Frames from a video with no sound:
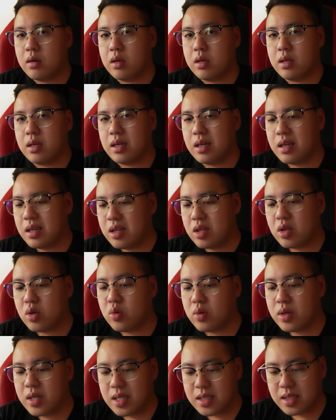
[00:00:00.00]
into
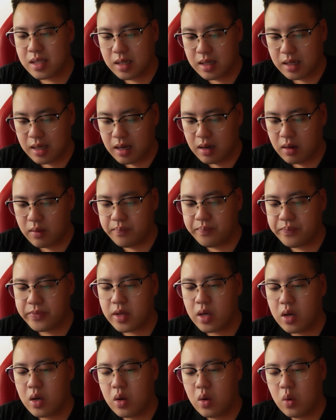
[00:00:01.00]
this account,
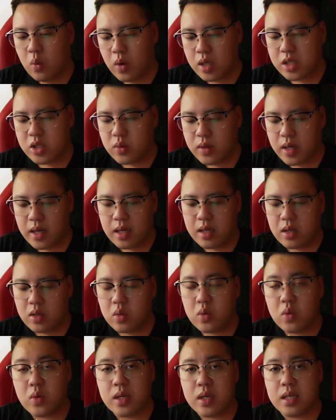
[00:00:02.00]
what you can
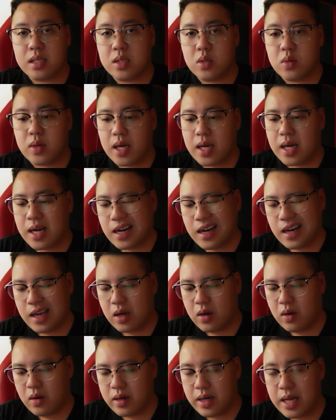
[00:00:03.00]
do is you can click
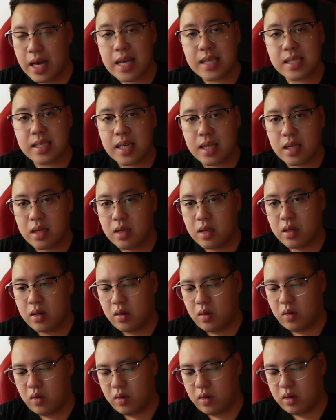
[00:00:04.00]
on Asset
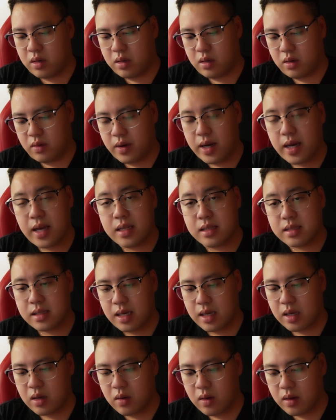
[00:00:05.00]
on the right hand side
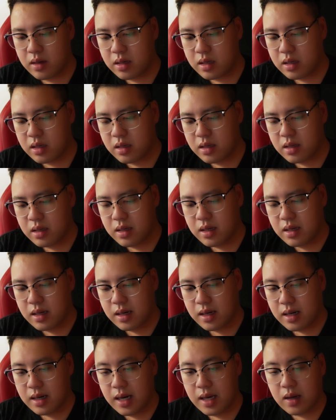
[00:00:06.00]
corner.
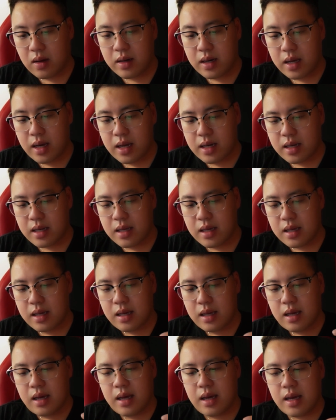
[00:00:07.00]
Click on that
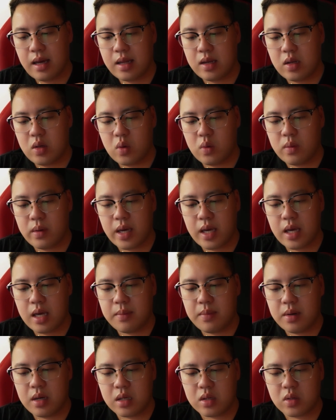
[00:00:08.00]
and you will
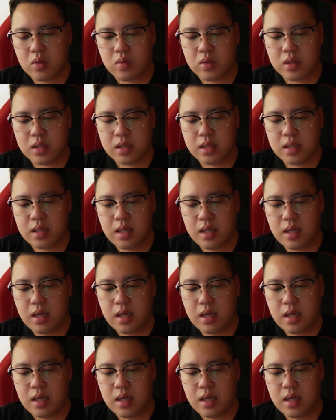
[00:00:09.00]
able to see